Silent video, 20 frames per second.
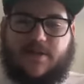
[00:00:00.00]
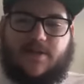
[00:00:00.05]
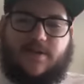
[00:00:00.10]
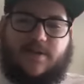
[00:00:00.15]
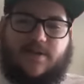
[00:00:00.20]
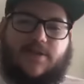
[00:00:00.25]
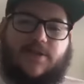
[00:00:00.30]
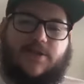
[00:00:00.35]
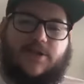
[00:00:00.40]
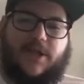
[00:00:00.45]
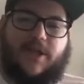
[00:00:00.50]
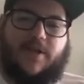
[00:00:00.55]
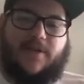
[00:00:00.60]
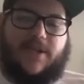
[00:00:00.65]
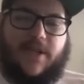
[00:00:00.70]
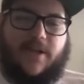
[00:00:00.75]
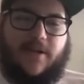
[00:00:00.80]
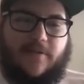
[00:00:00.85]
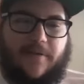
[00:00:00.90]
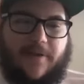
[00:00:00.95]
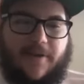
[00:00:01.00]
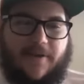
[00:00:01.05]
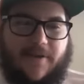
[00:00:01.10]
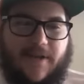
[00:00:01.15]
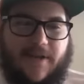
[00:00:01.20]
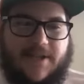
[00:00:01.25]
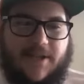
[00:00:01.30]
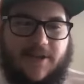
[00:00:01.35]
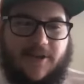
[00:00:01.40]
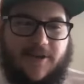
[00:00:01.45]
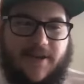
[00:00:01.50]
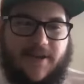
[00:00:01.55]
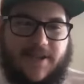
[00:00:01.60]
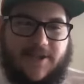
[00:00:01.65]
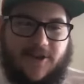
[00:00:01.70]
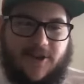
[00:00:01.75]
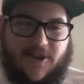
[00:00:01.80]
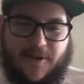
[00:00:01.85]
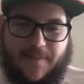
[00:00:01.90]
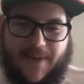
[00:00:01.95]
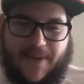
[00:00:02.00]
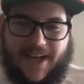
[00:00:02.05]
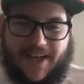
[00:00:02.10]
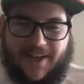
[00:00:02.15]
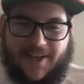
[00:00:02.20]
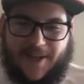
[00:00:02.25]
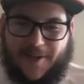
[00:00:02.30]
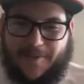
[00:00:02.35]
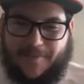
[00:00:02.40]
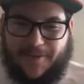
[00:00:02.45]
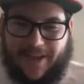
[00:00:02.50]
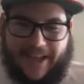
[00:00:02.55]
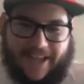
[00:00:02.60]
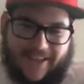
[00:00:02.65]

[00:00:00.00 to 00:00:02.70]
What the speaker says: "Shake Your Tail Feather," that's an automatic dub. Like,